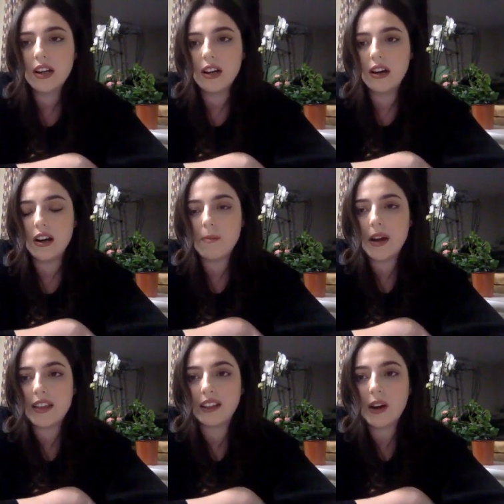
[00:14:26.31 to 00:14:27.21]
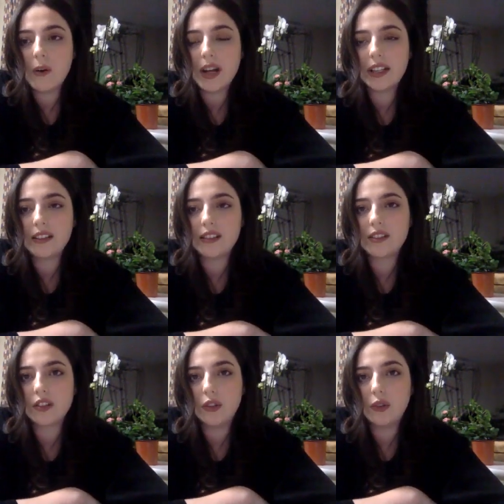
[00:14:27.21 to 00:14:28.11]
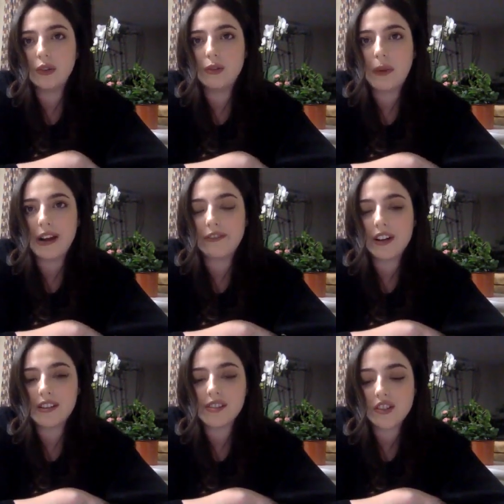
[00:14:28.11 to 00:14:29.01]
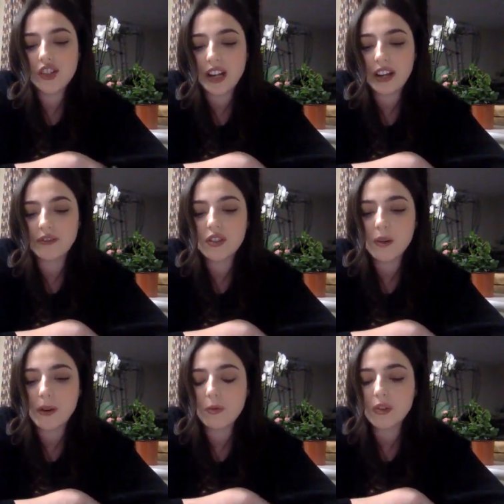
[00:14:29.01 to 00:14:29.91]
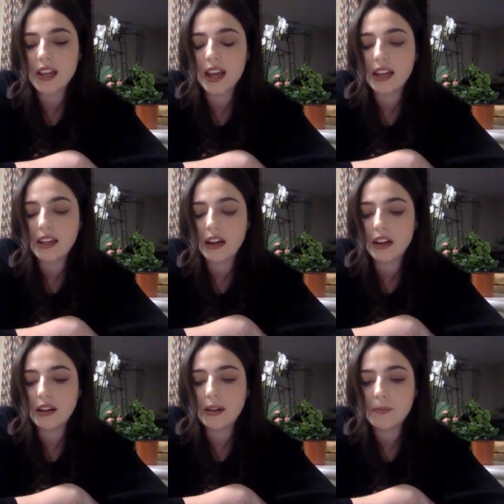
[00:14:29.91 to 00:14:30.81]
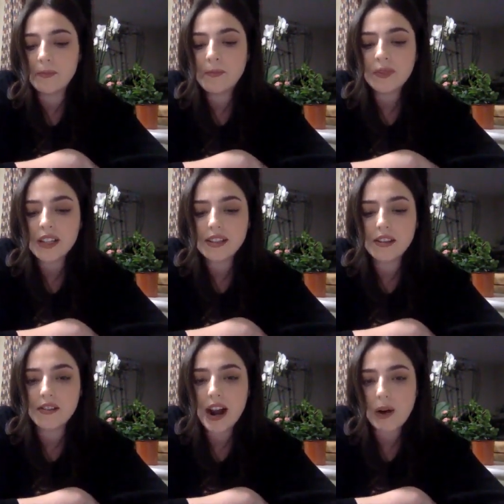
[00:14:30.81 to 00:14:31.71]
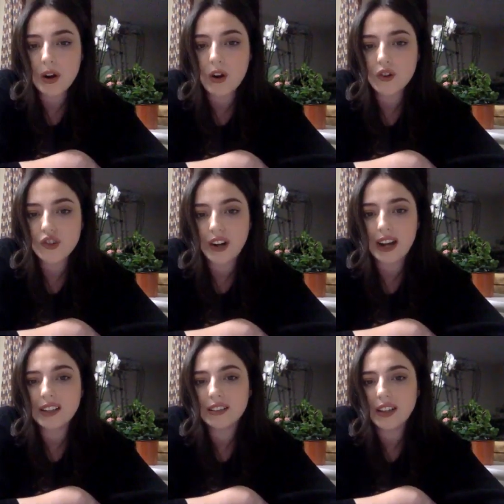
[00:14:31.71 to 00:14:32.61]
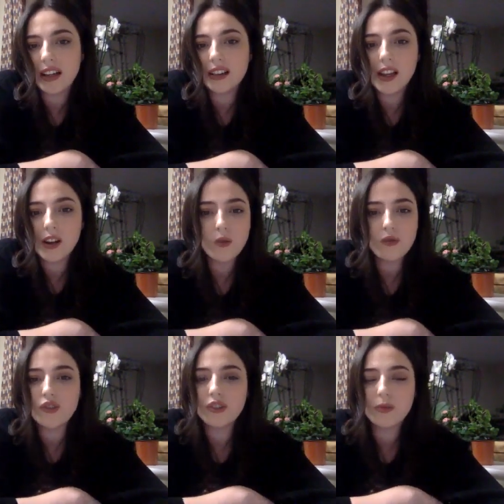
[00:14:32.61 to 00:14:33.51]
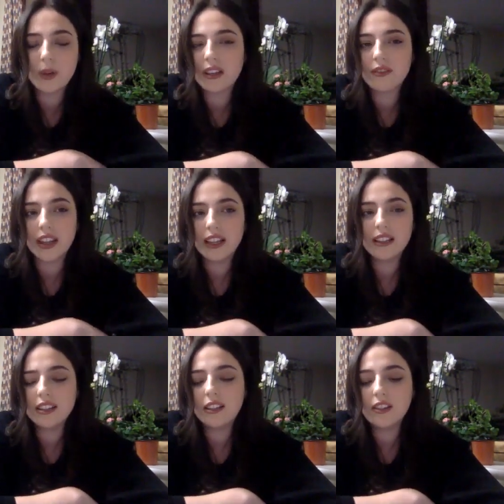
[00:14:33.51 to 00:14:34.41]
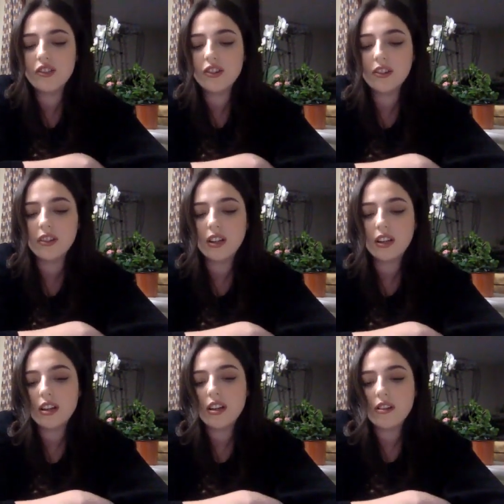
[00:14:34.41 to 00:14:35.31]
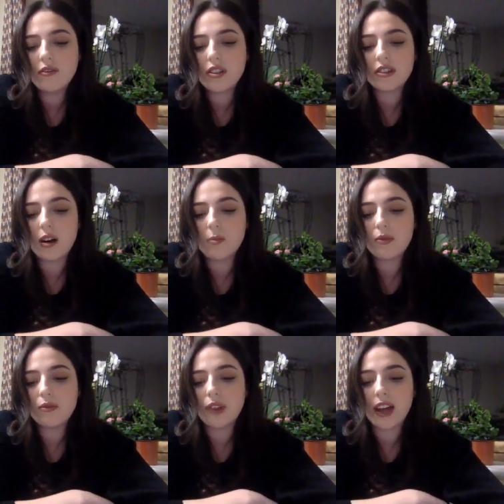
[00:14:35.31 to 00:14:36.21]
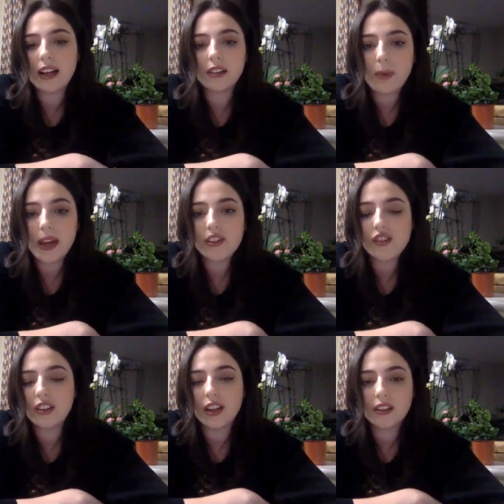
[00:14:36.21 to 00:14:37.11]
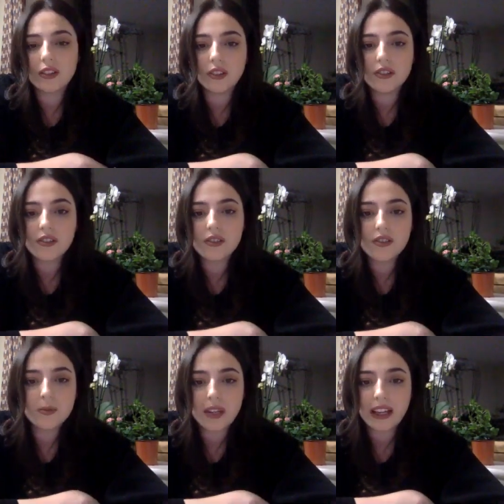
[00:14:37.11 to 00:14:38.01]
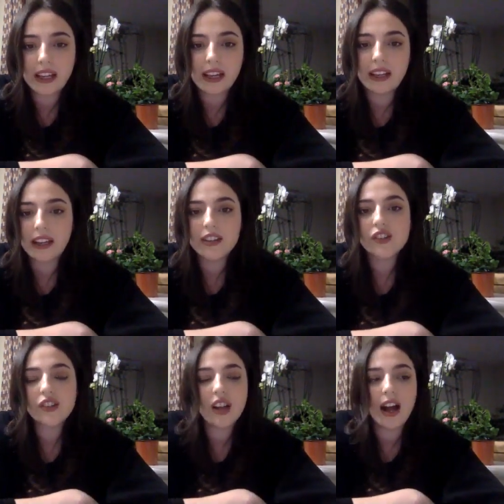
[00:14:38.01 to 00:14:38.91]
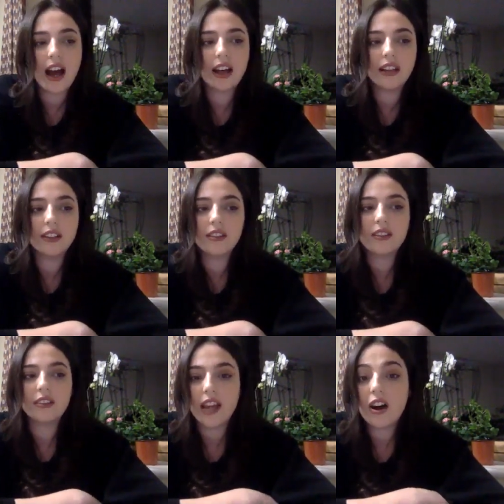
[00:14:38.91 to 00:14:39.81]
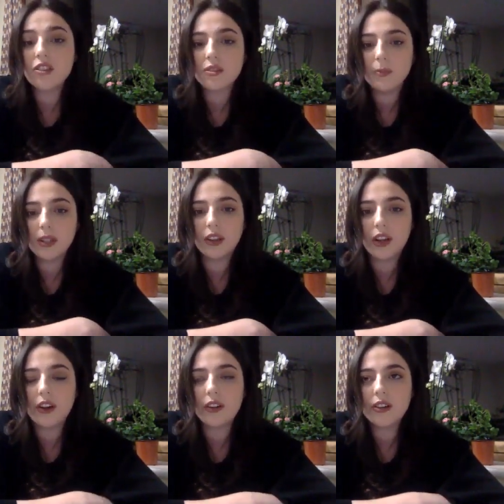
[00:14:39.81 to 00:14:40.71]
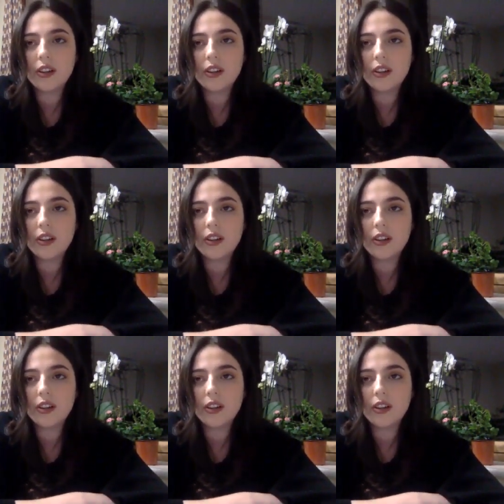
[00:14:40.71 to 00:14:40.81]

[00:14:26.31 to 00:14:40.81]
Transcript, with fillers: Um, and then I went to do my first shift. So it was a um, zero hour contract, and they called you whenever they needed you. For example, they had a patient that couldn't speak English, and they asked me to go.